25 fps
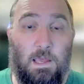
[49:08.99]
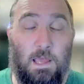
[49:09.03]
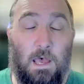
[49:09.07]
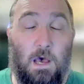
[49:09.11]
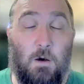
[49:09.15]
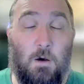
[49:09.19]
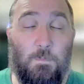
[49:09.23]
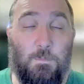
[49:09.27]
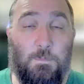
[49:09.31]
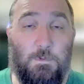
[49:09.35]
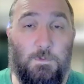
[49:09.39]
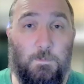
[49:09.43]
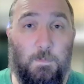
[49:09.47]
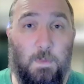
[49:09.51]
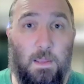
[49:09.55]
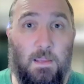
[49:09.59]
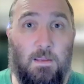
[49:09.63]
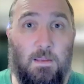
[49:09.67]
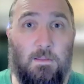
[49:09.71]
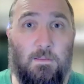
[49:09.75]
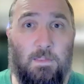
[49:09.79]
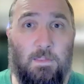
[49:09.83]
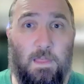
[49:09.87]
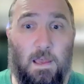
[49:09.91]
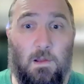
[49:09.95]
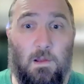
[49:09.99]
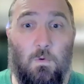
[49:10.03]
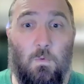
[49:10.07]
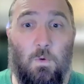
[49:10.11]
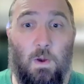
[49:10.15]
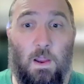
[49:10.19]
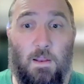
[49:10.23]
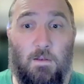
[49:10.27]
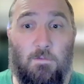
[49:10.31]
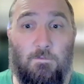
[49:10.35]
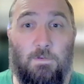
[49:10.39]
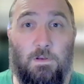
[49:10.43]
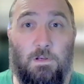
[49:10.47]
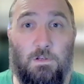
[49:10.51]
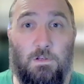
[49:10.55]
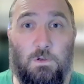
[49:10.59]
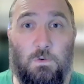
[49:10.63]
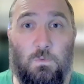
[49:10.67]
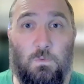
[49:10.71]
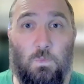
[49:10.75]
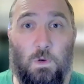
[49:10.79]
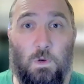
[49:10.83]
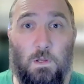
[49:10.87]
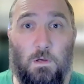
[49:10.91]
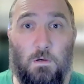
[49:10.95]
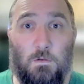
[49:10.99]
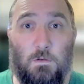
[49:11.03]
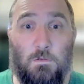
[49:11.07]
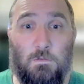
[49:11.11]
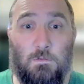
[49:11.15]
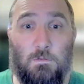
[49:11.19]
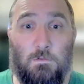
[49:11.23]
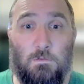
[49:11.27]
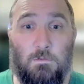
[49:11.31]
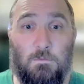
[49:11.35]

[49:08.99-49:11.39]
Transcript: helps make that grand vision real.